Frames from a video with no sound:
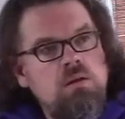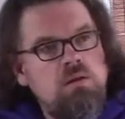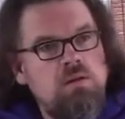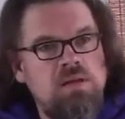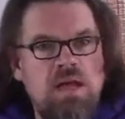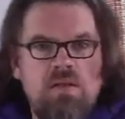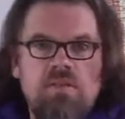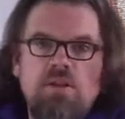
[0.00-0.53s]

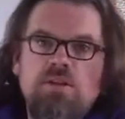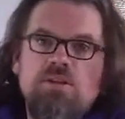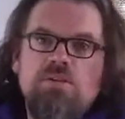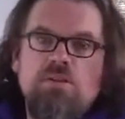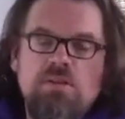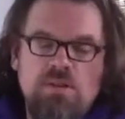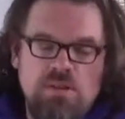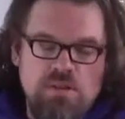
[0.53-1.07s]
yeah,
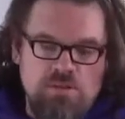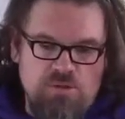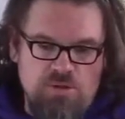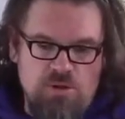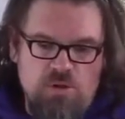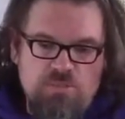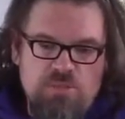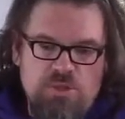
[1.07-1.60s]
the
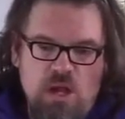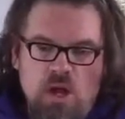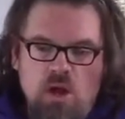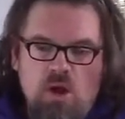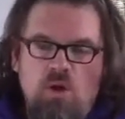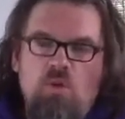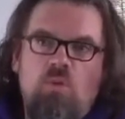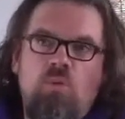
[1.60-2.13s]
terms
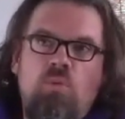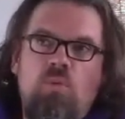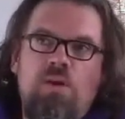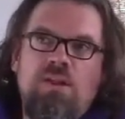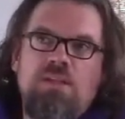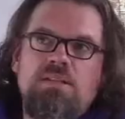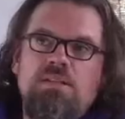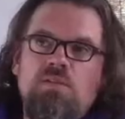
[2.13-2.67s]

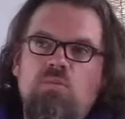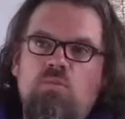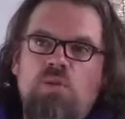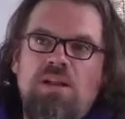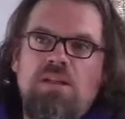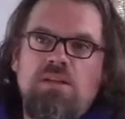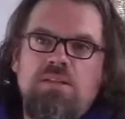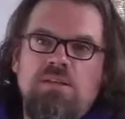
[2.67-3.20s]

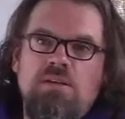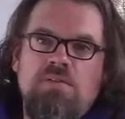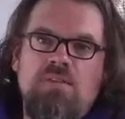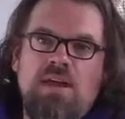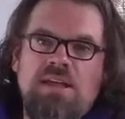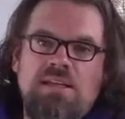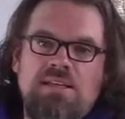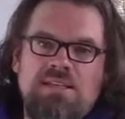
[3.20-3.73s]

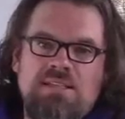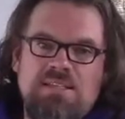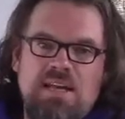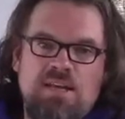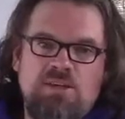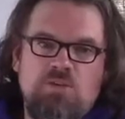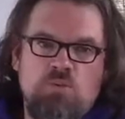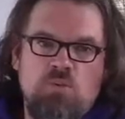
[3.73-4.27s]
relative and
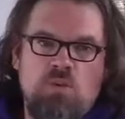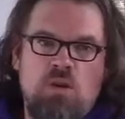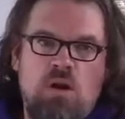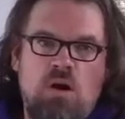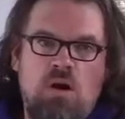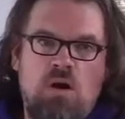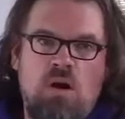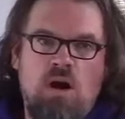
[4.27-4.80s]
contextual
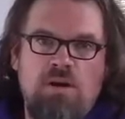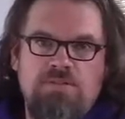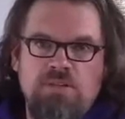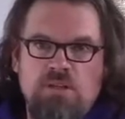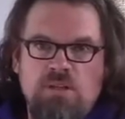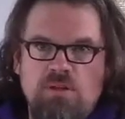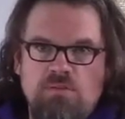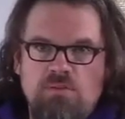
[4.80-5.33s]
are
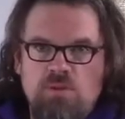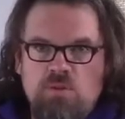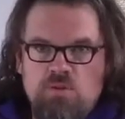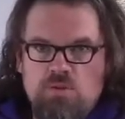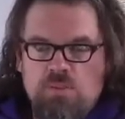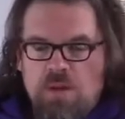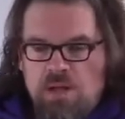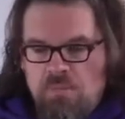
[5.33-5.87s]
often
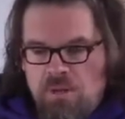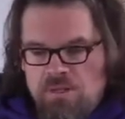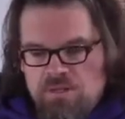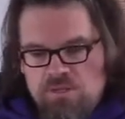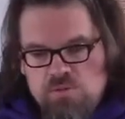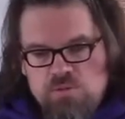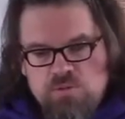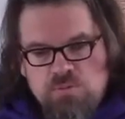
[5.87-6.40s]
confused by my
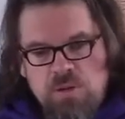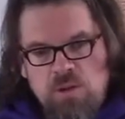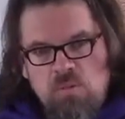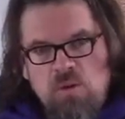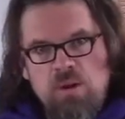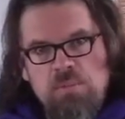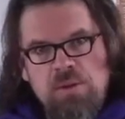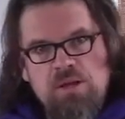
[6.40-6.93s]
students, but I
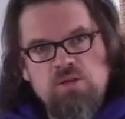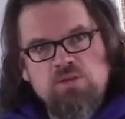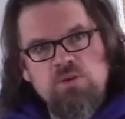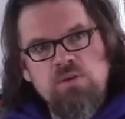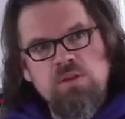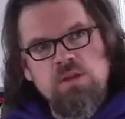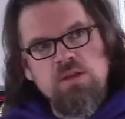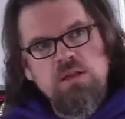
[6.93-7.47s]
want to make
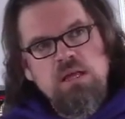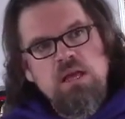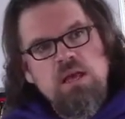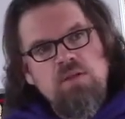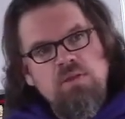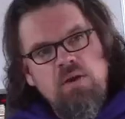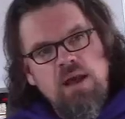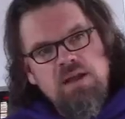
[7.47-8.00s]
sure that
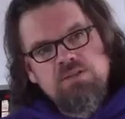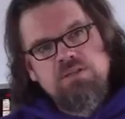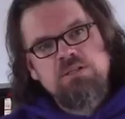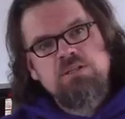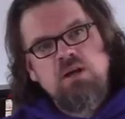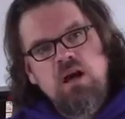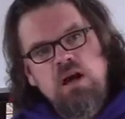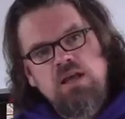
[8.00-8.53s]
they're actually
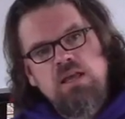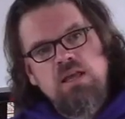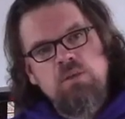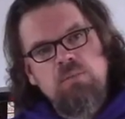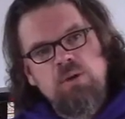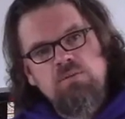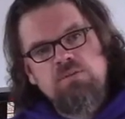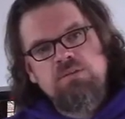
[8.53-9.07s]
talking
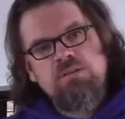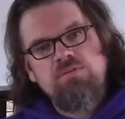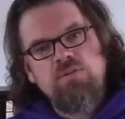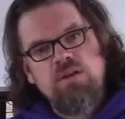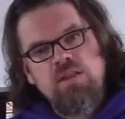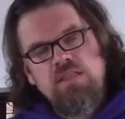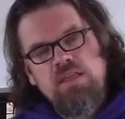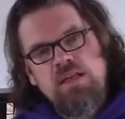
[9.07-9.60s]
about
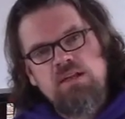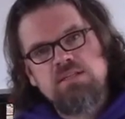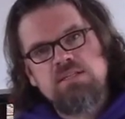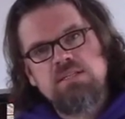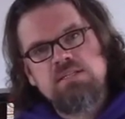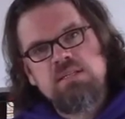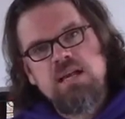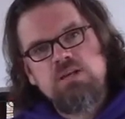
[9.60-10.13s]
different things.
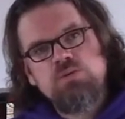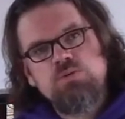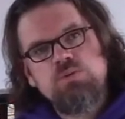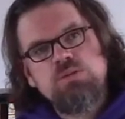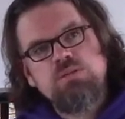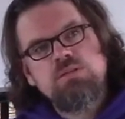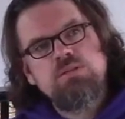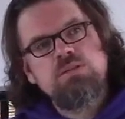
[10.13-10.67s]

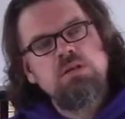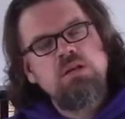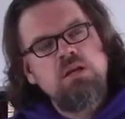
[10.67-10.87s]
Contextualists